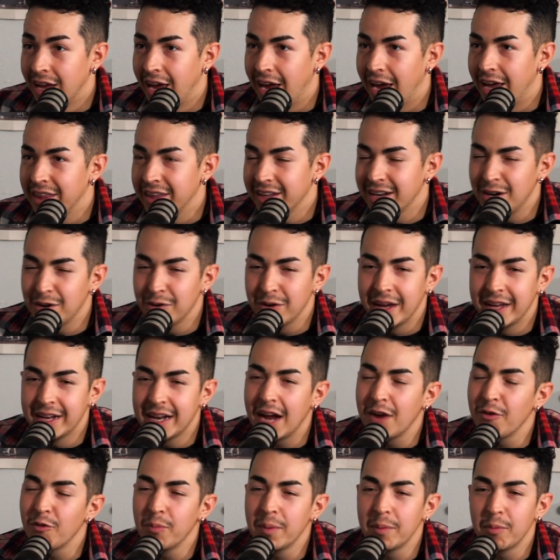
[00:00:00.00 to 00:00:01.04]
And then I and
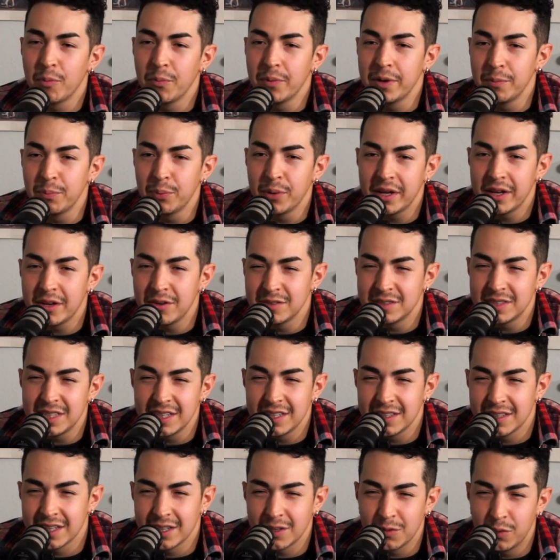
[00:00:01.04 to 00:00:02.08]
I remember mid play, I was
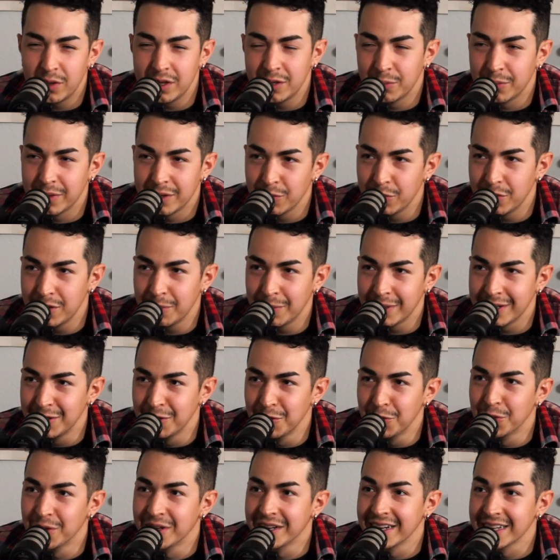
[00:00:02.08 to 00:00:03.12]
thinking like, wait a minute, what am I
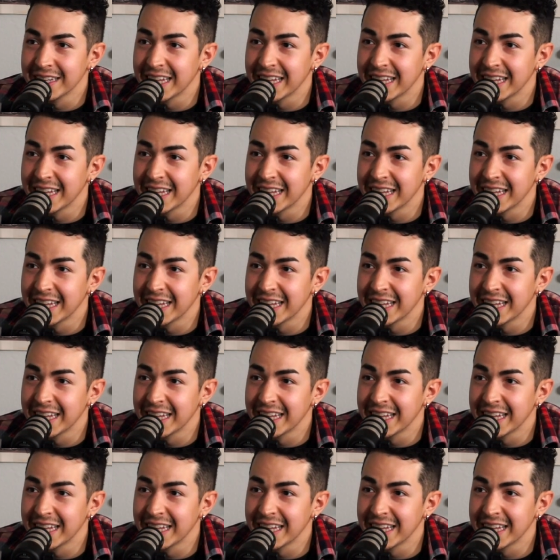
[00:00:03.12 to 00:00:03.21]
doing?